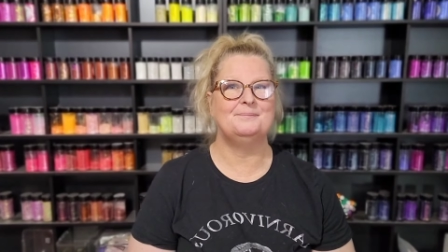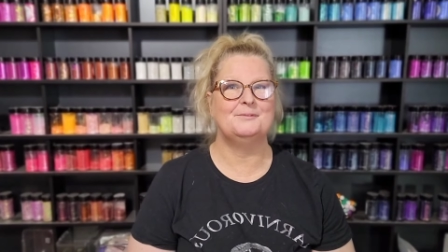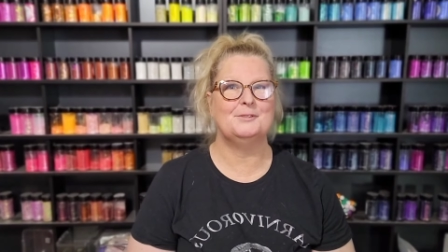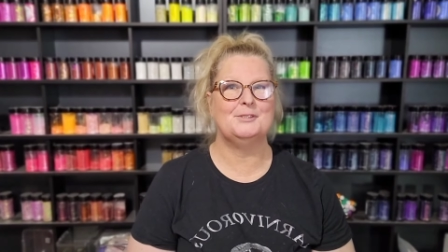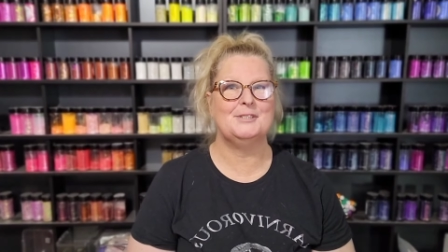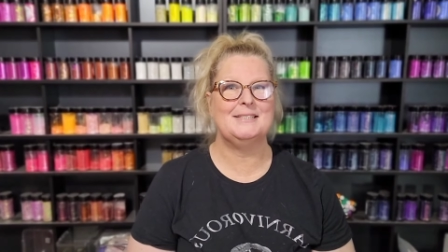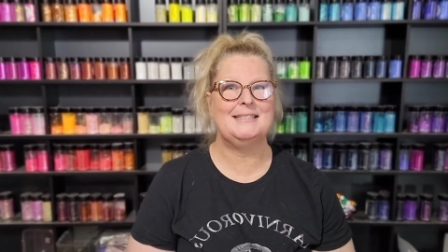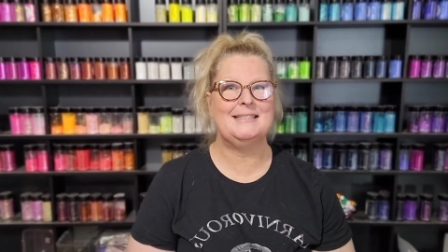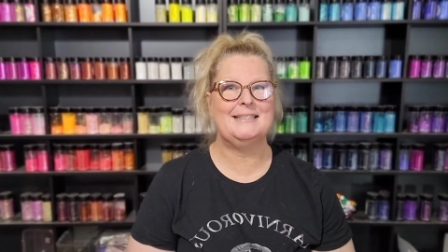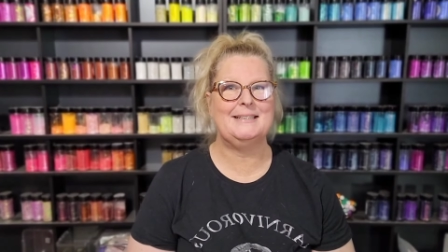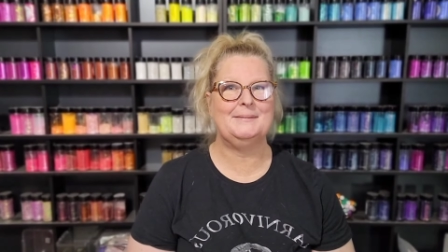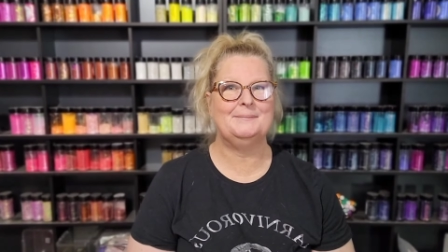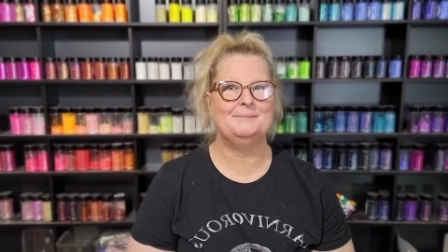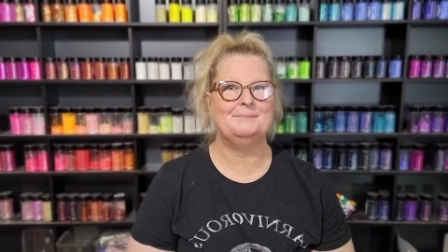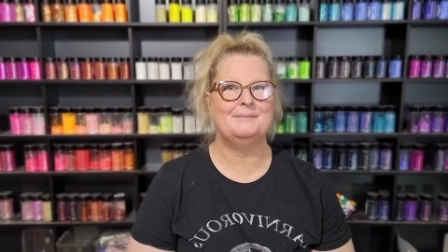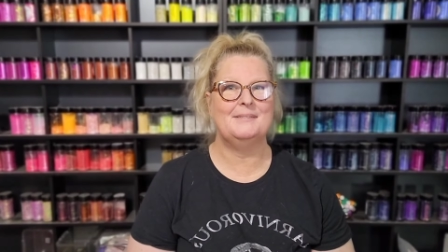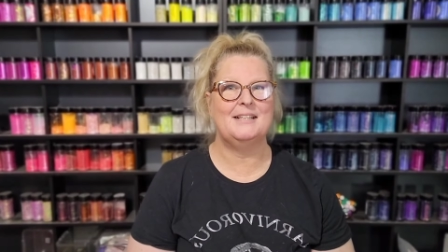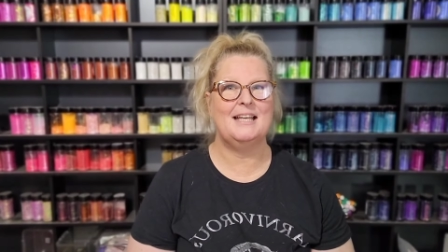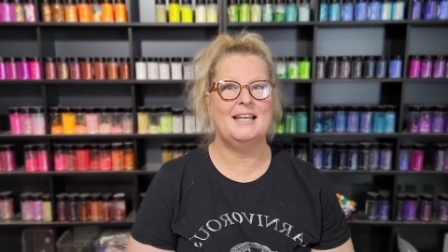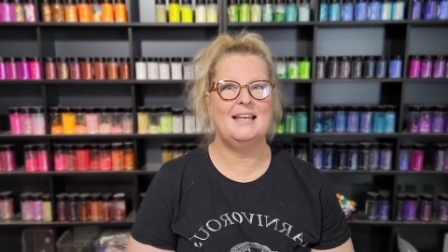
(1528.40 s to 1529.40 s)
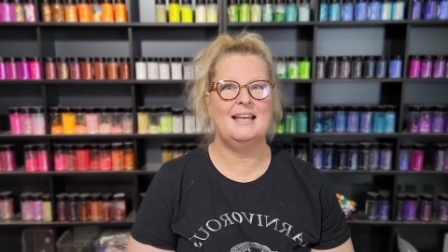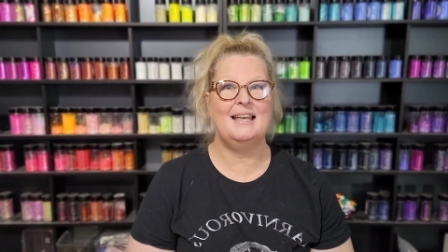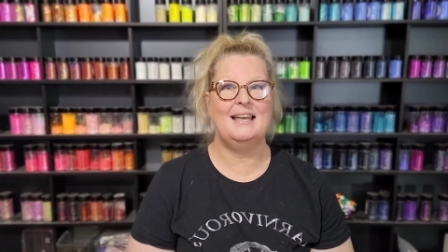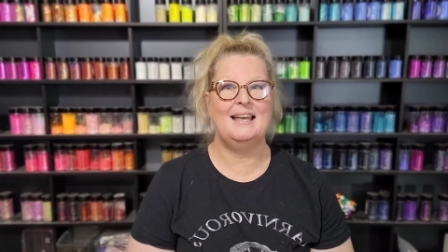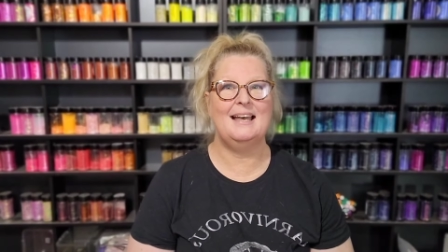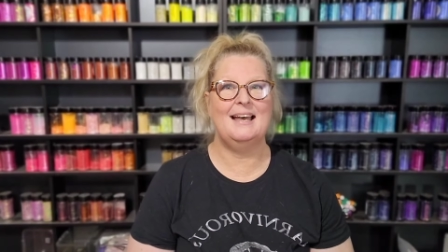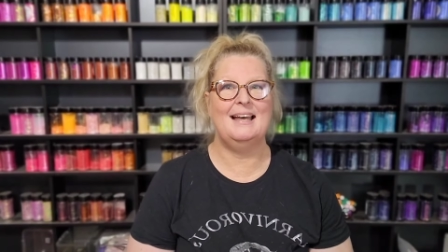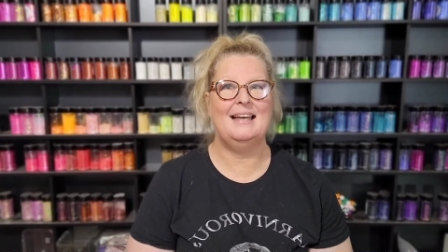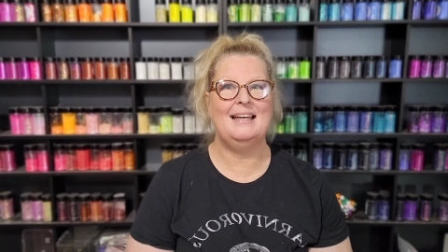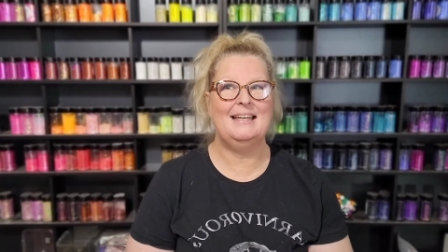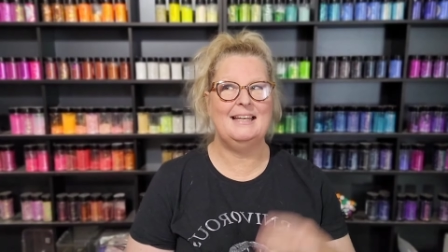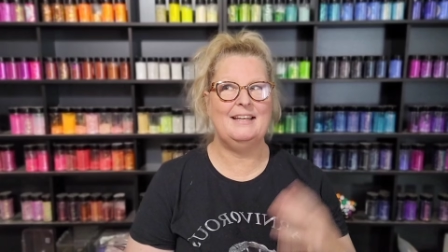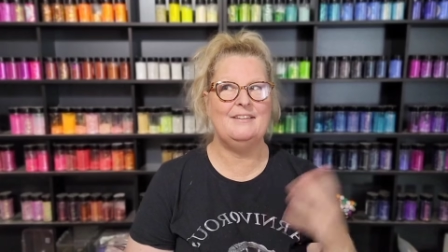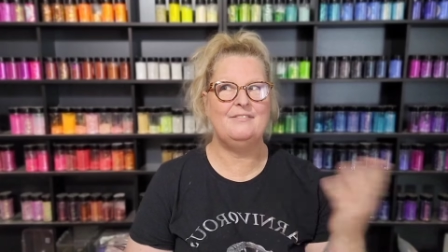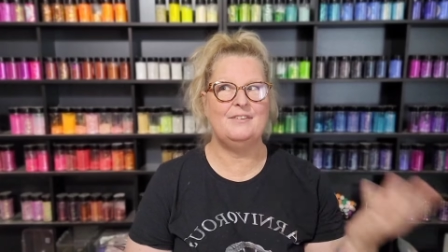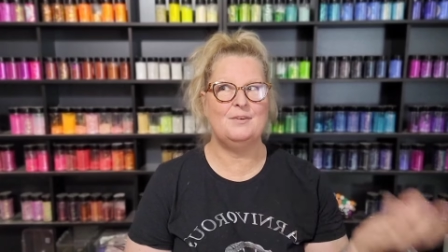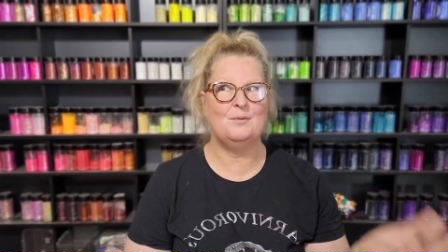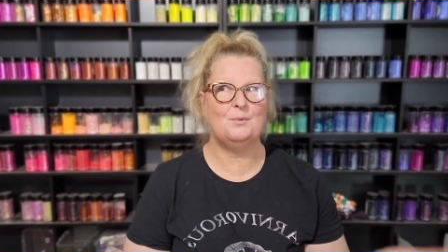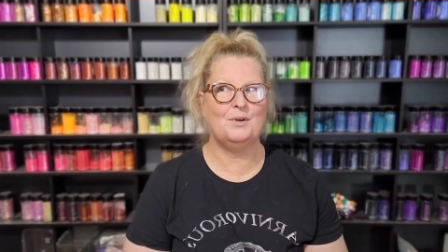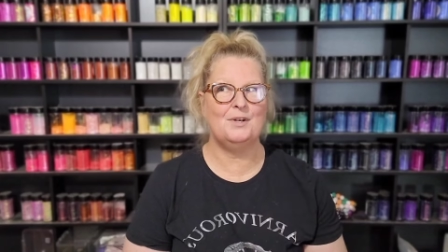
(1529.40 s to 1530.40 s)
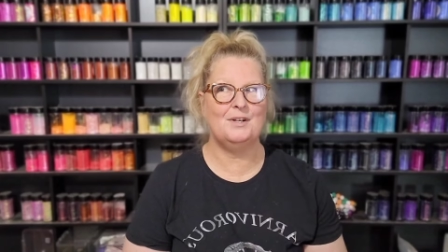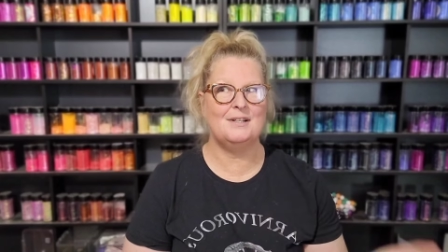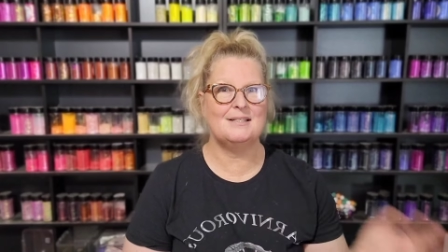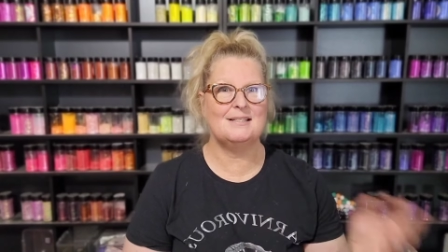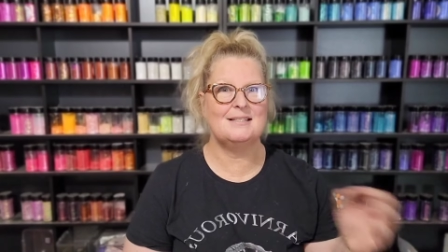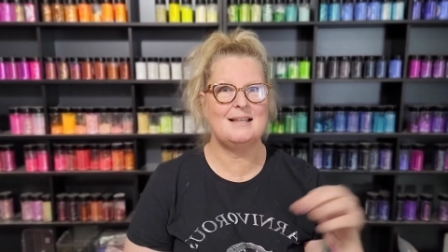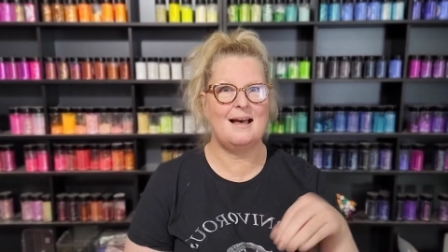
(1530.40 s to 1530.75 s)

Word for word: We'll see if it works.